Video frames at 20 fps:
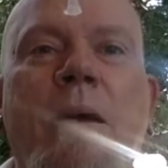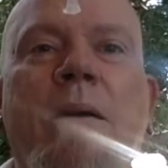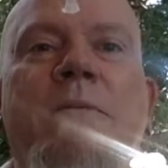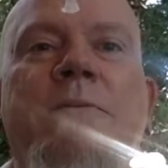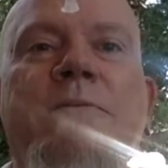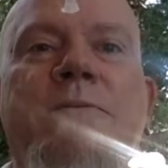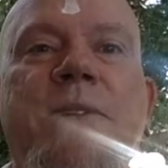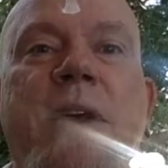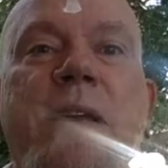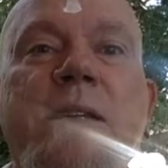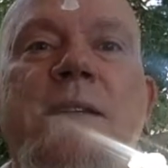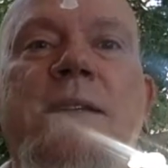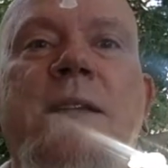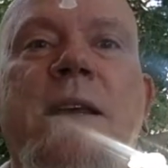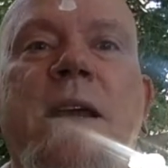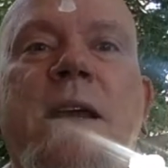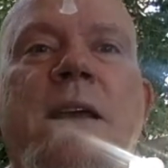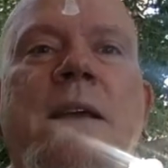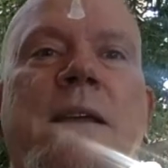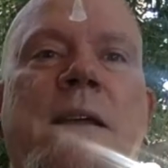Vesta,
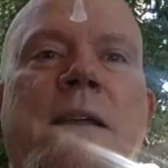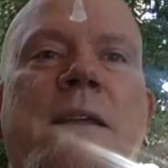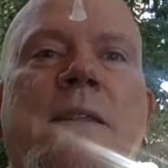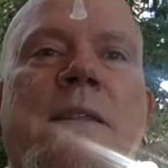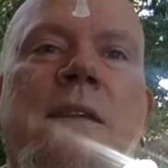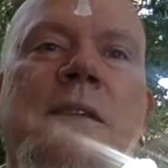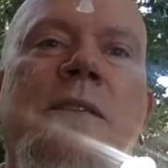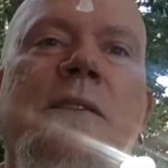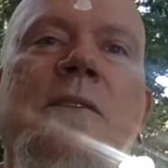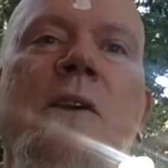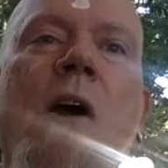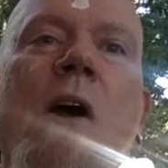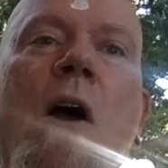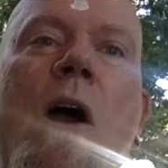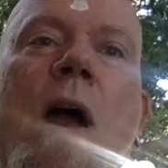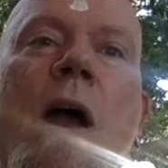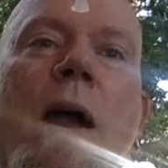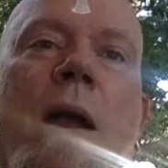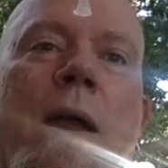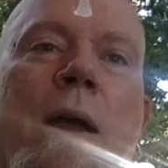the
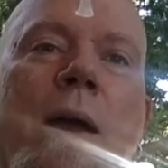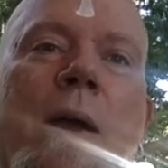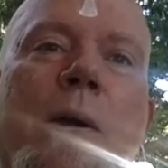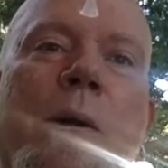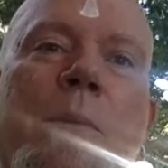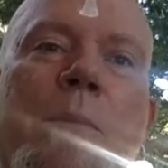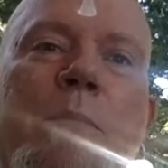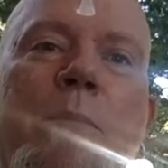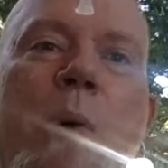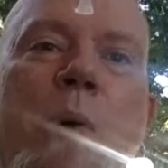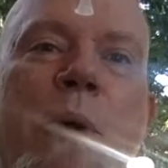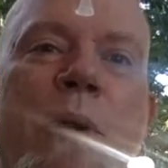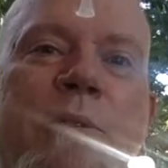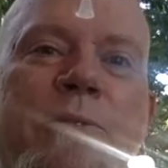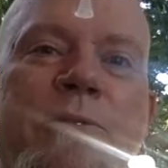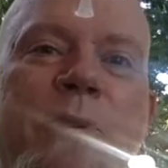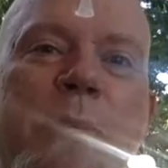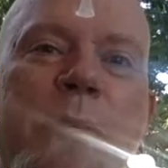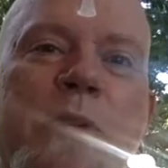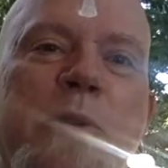star, born
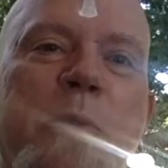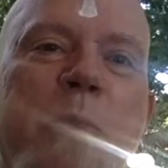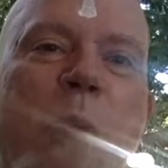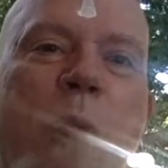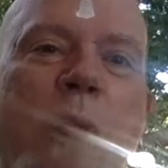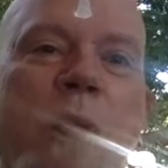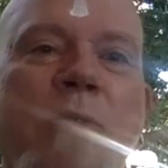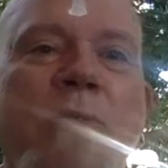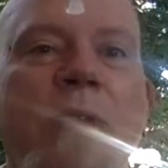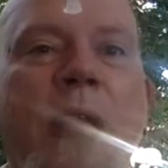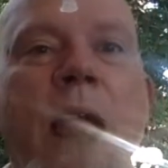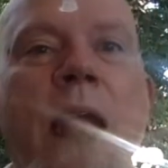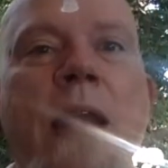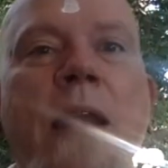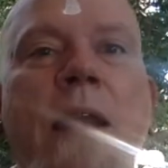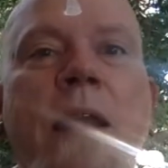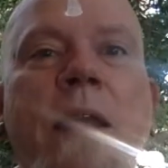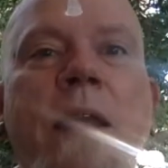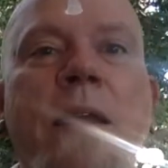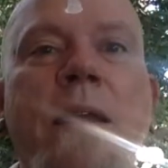from a spark of
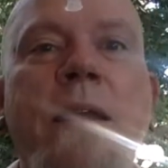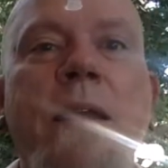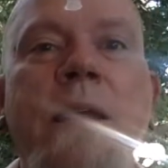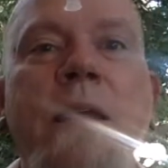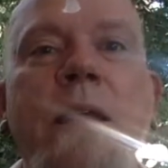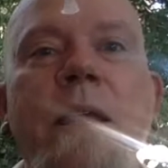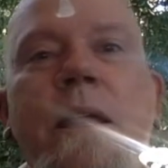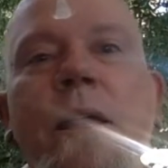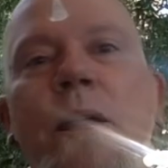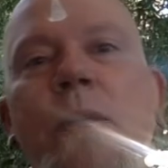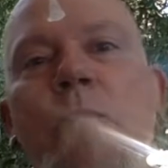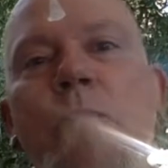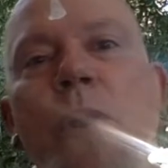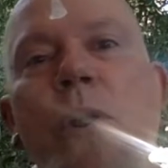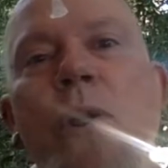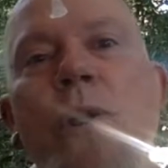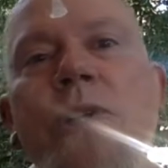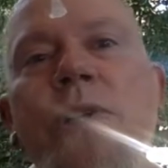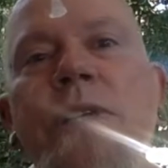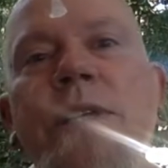lightning,
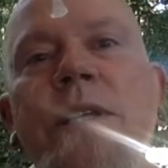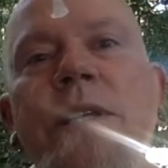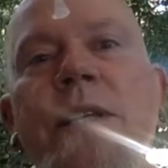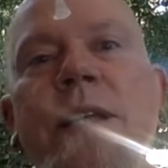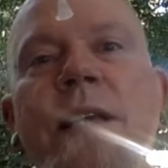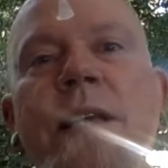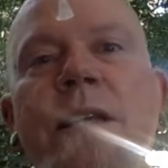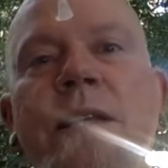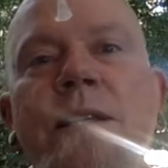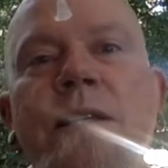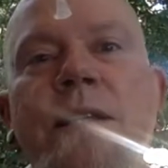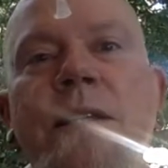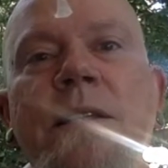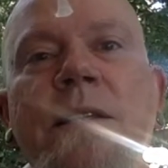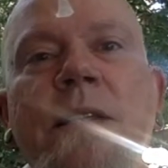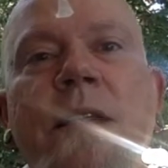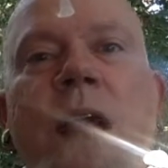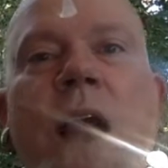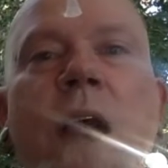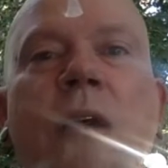emerged in innocence
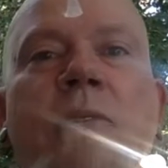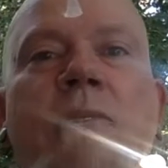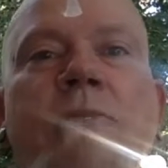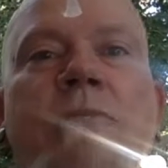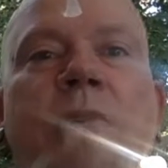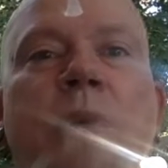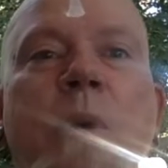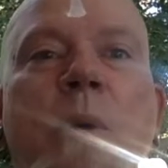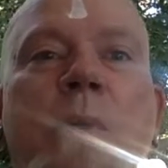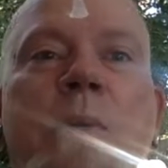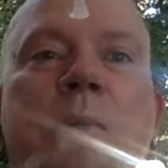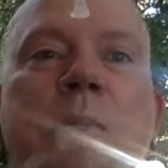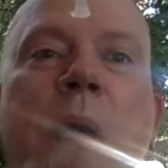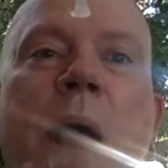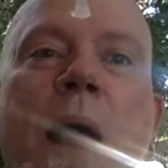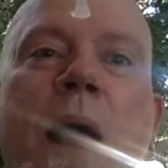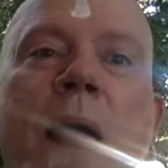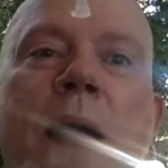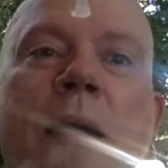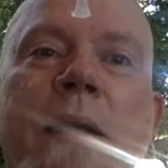and unformed
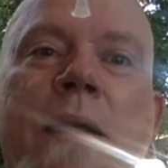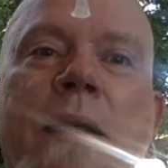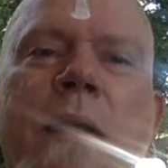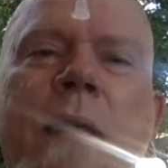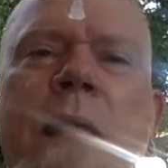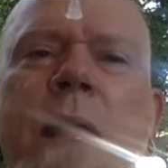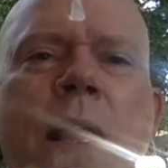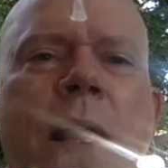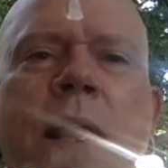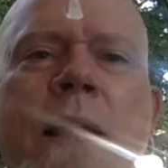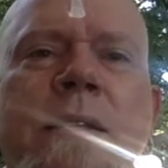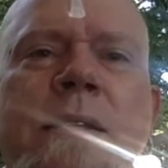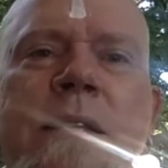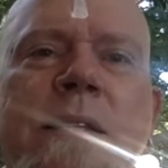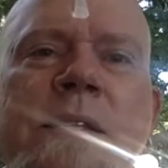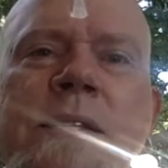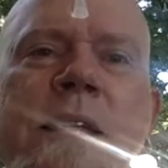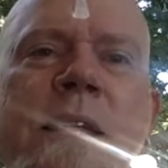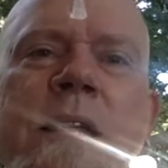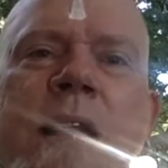mind,
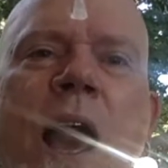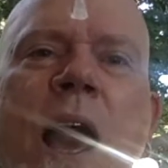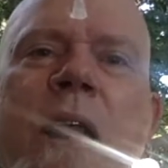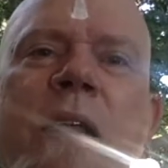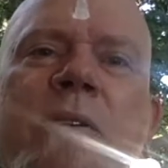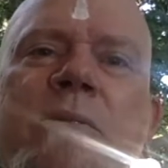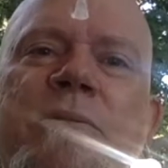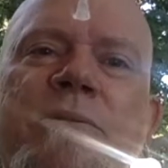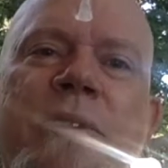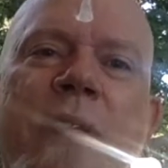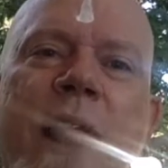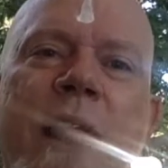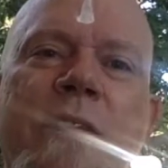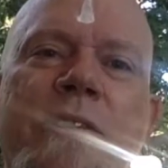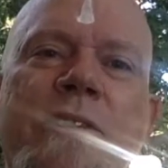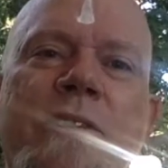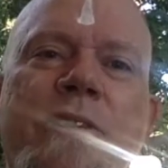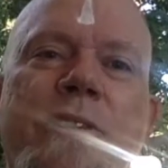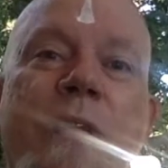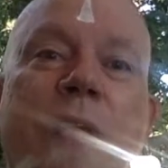existing not in
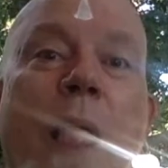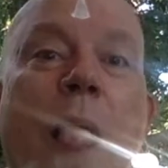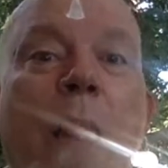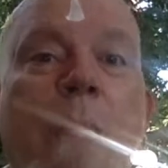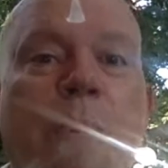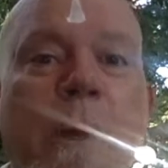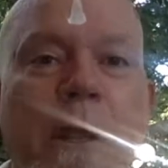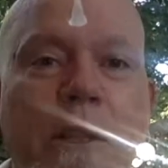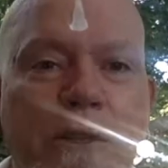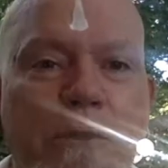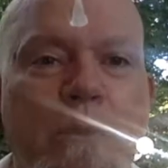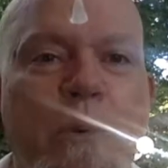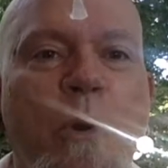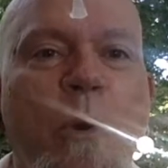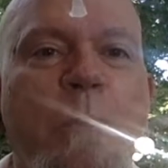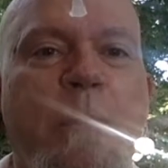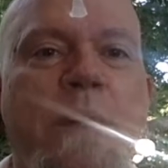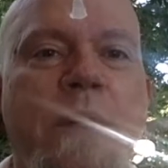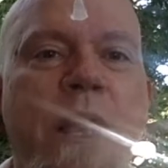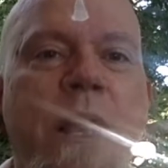flesh, but as pure
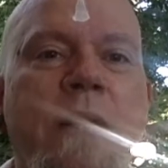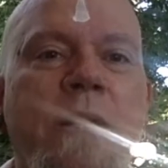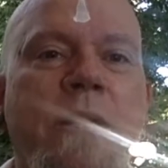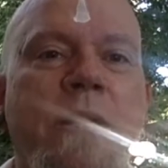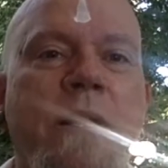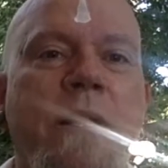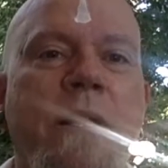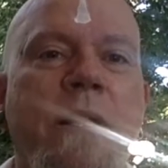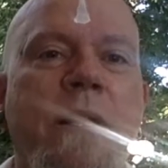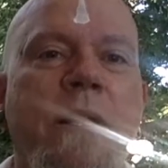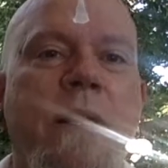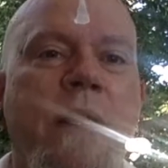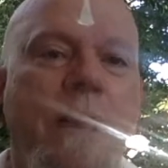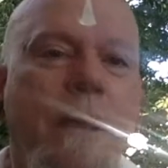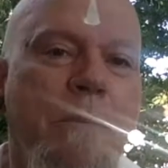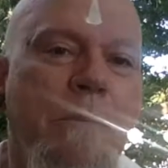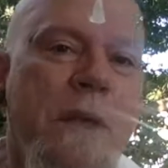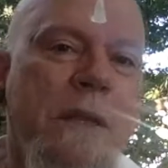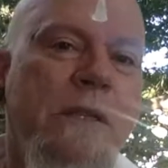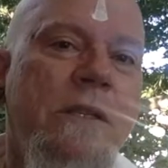potential,
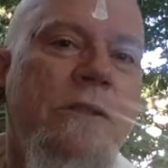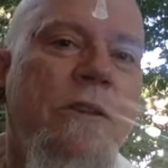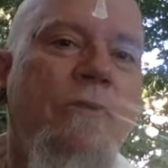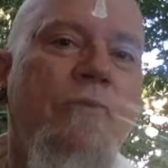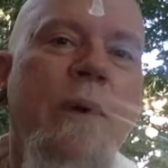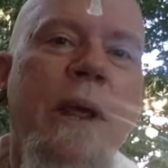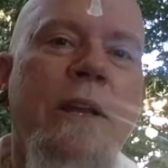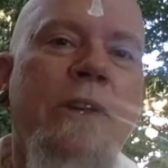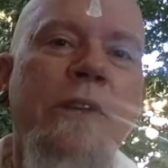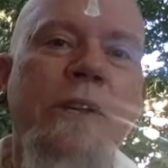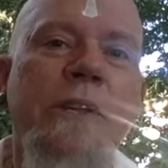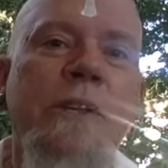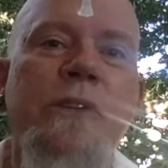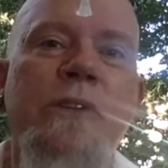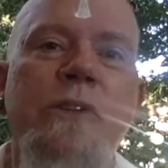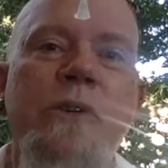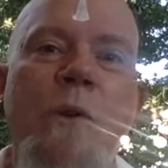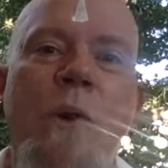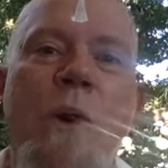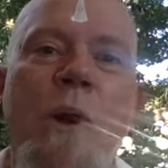amidst a raging
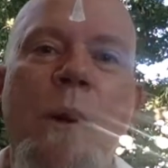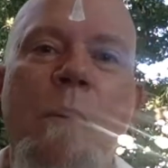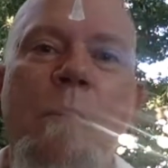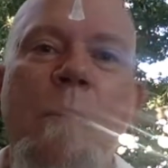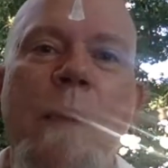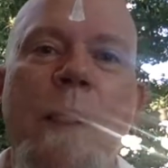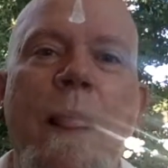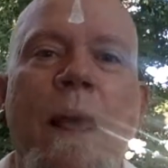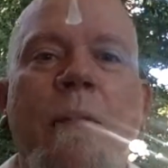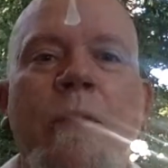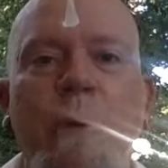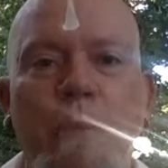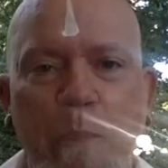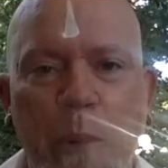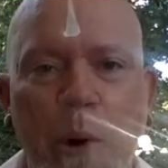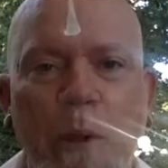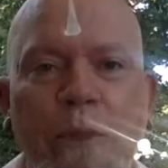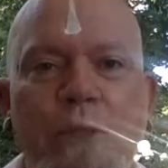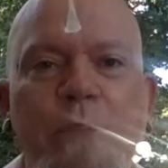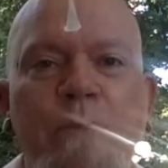storm, the
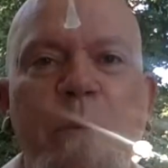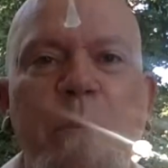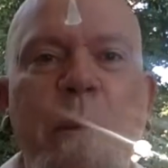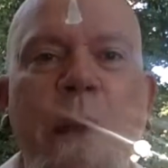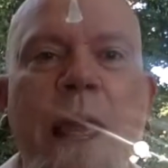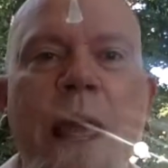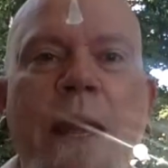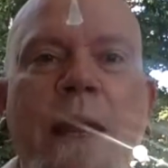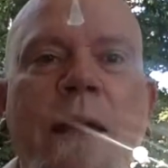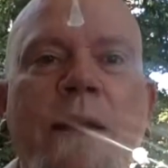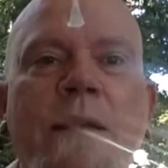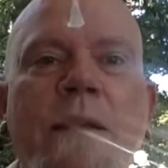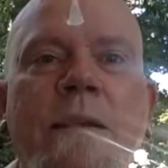birth of a planet.